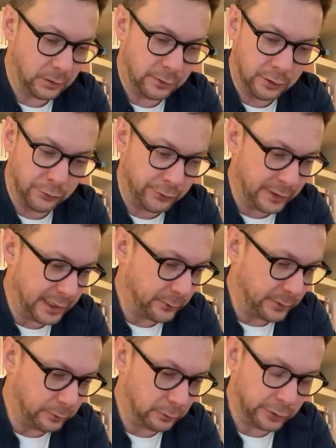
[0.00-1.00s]
other day
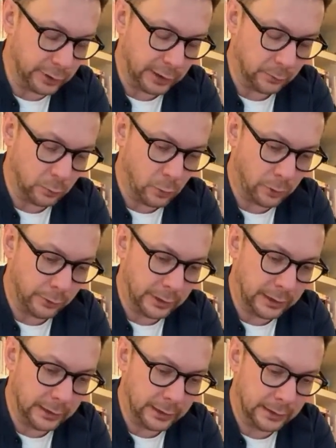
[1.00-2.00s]
we were looking at one
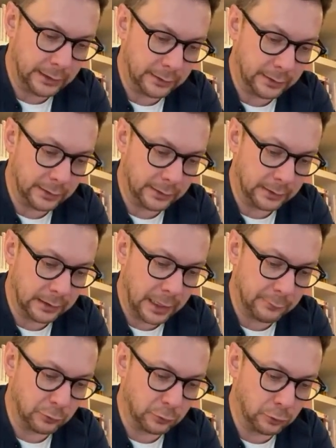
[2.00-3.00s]
in the
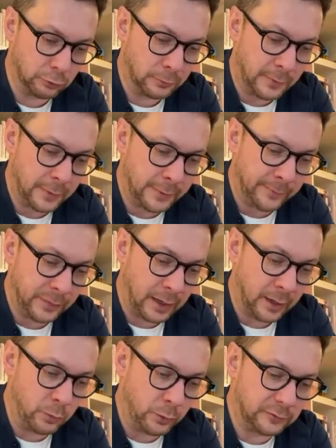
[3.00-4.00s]
live call,
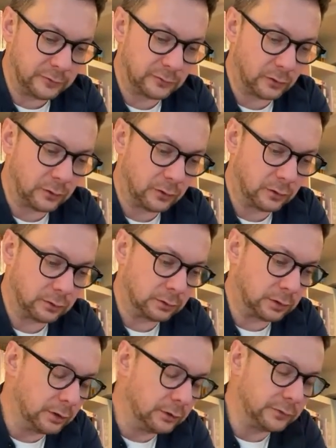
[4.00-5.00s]
and we saw
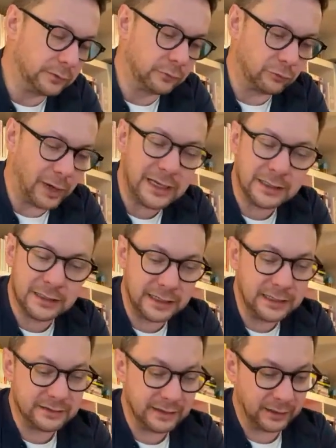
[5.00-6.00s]
loads of great
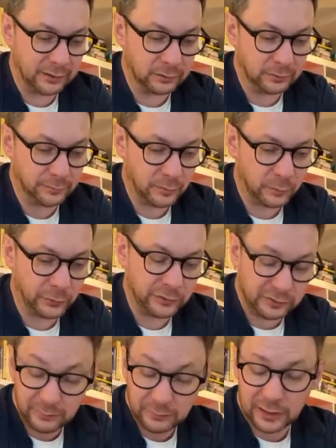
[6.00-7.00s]
detail, which
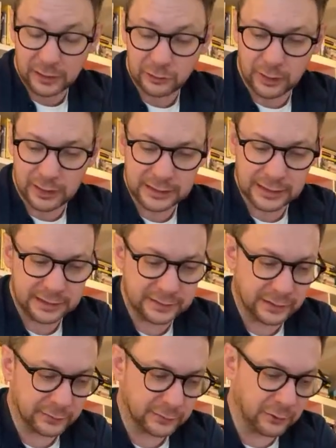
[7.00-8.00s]
seems like great
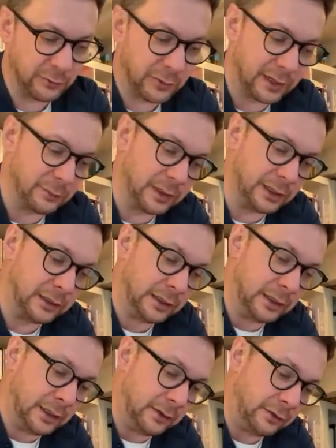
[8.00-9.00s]
detail. So it might be
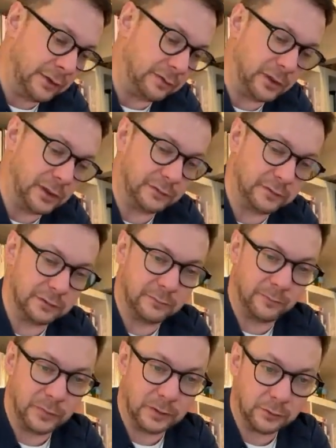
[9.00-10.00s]
this
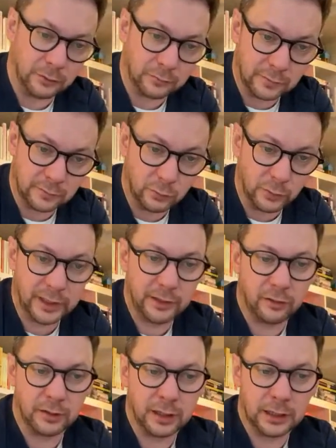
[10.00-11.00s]
person does this weird
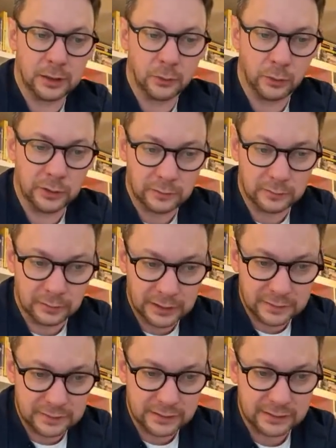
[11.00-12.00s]
thing, which
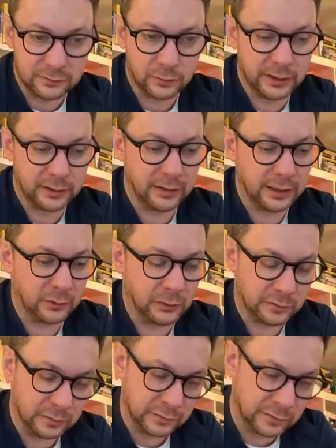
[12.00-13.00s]
leads to this weird thing,
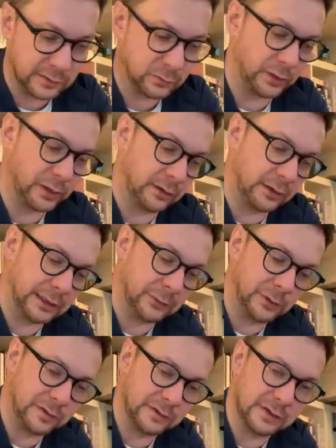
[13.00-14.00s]
which does this weird thing,
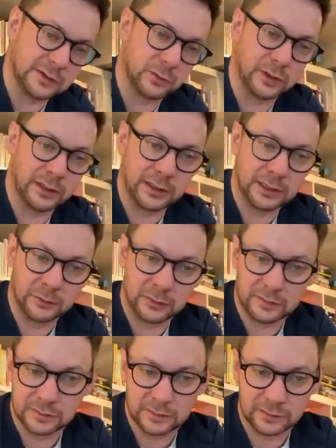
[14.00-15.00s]
which is this weird thing,
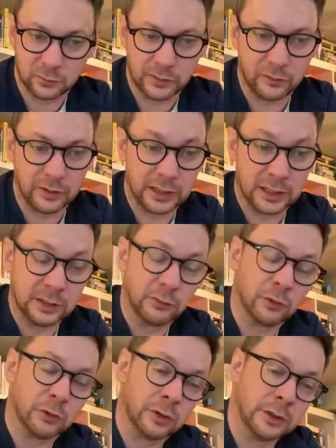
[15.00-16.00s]
which is this weird thing. And
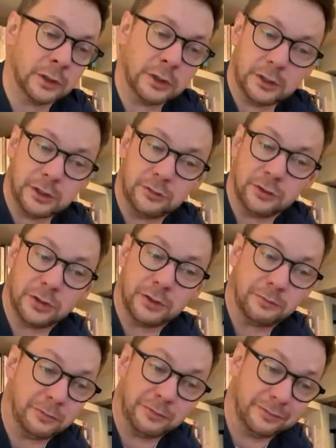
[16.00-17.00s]
you've got
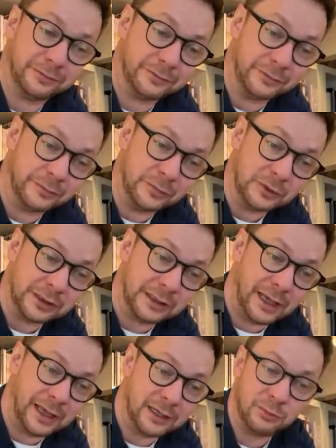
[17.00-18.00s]
to
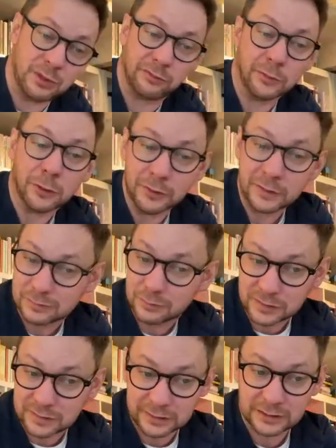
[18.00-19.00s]
get in before this
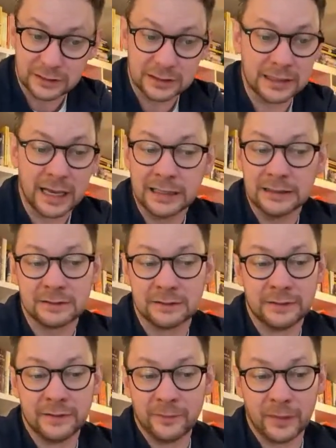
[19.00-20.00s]
particular date
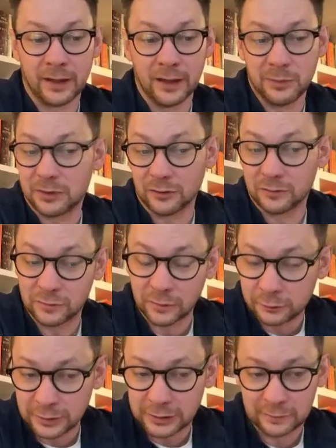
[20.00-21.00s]
because there's
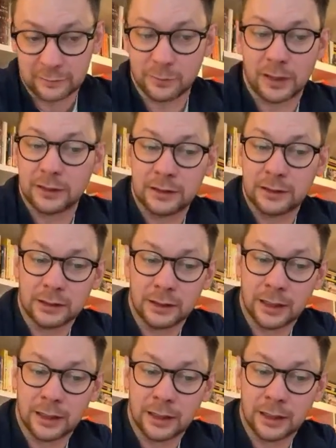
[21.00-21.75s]
only this many